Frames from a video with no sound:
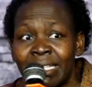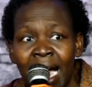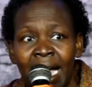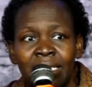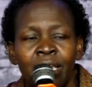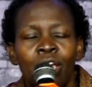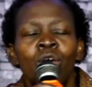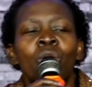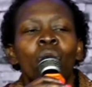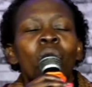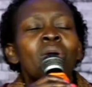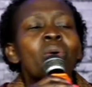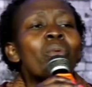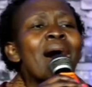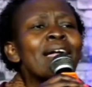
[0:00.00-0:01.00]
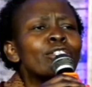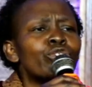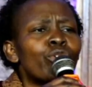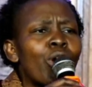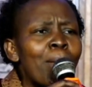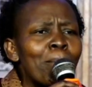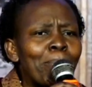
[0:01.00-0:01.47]
us. We want to
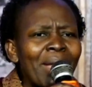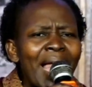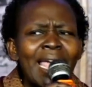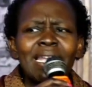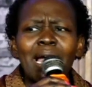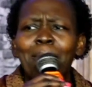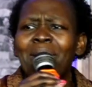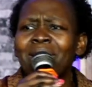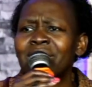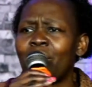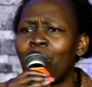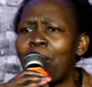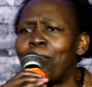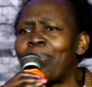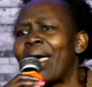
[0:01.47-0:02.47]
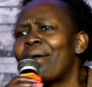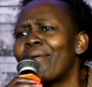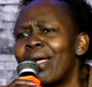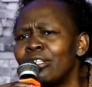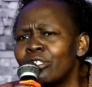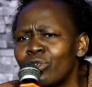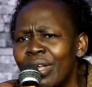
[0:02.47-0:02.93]
complain about our
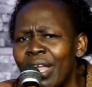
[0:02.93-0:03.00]
parents who